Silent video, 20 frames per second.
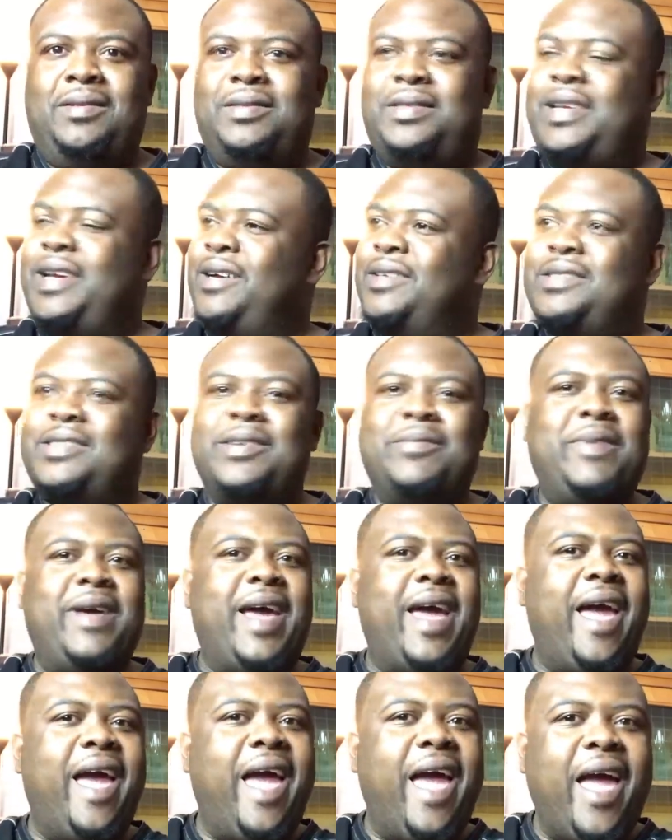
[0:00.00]
tells them
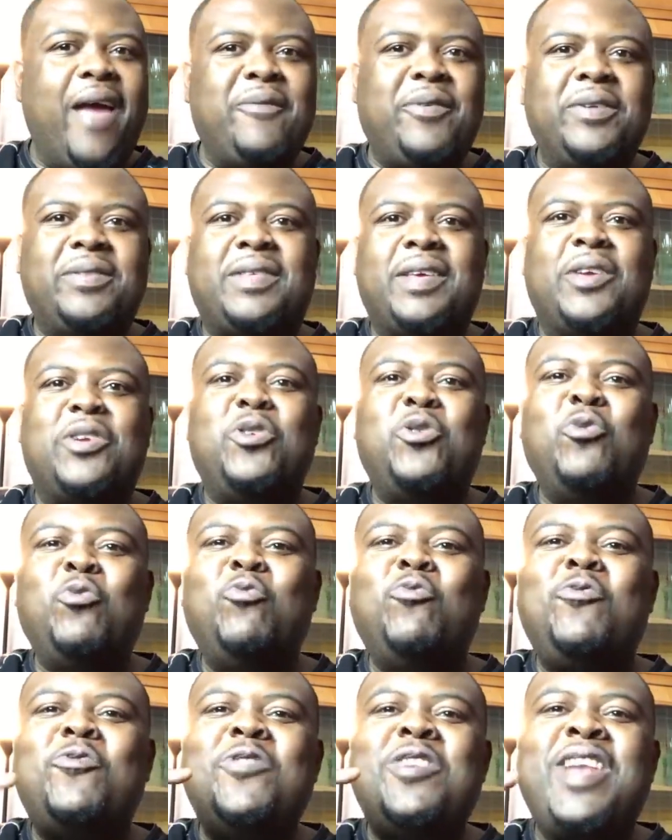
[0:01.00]
everything. You
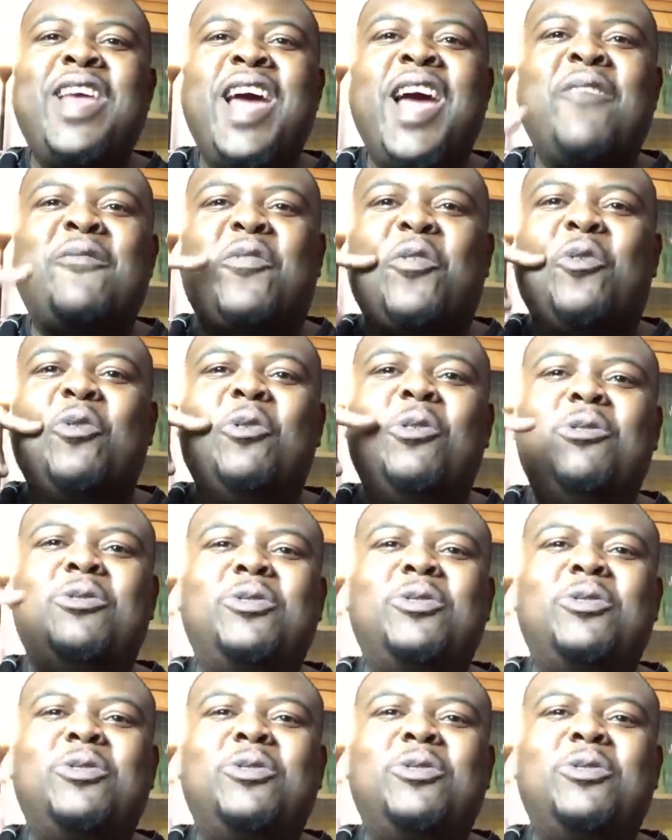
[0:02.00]
never.